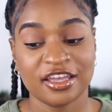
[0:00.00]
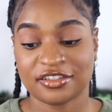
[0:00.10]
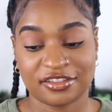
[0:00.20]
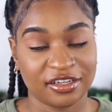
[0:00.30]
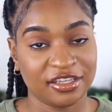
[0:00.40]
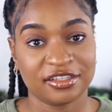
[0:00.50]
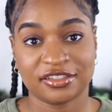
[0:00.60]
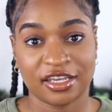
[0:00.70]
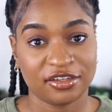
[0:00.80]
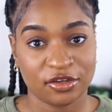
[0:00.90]
study and
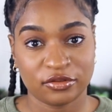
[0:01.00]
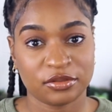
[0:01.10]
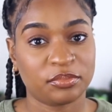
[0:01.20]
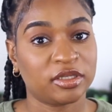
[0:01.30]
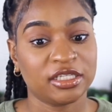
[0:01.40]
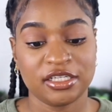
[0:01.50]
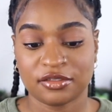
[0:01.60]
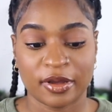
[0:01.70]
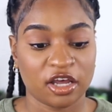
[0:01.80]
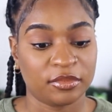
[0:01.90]
take notes, please
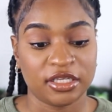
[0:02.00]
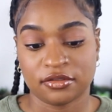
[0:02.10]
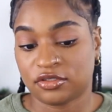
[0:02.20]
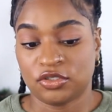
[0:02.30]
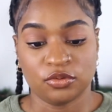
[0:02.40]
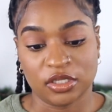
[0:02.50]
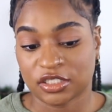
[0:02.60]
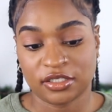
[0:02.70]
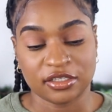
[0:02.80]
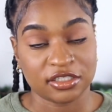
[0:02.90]
by all means do
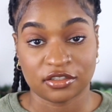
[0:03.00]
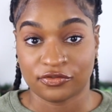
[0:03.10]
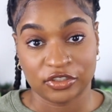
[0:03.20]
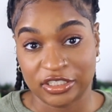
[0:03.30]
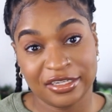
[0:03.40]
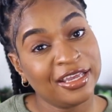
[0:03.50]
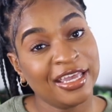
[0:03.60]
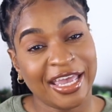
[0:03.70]
this because it's free